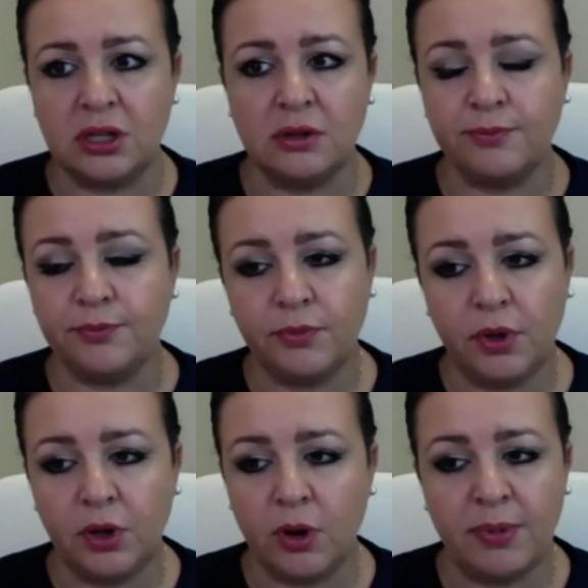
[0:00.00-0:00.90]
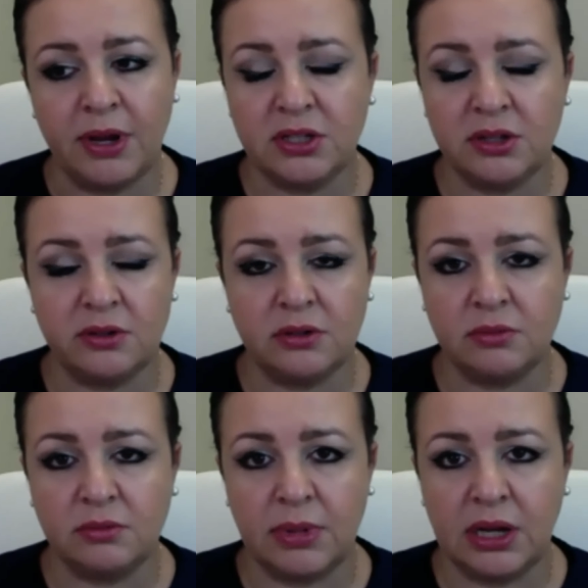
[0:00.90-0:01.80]
And, you know, our patients
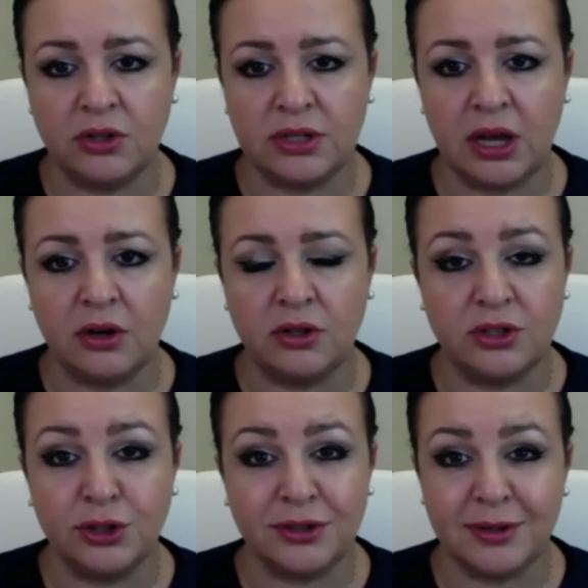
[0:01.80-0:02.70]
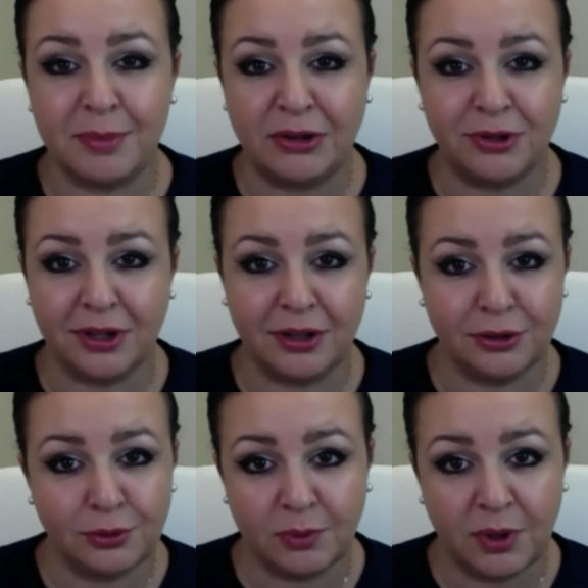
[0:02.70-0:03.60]
many years out are still symmetric and
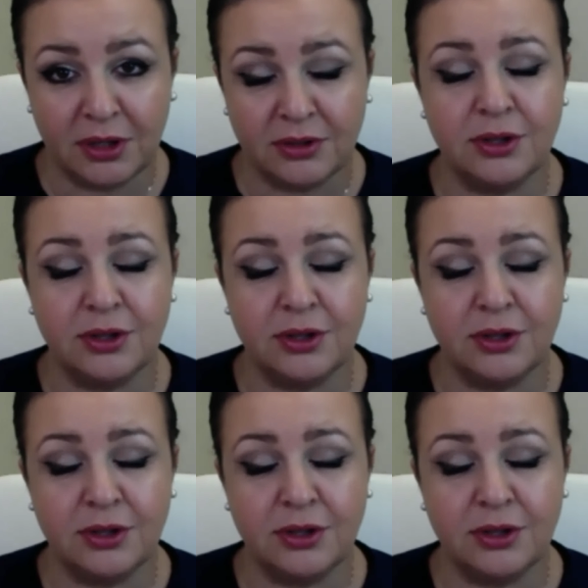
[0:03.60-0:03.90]
doing well.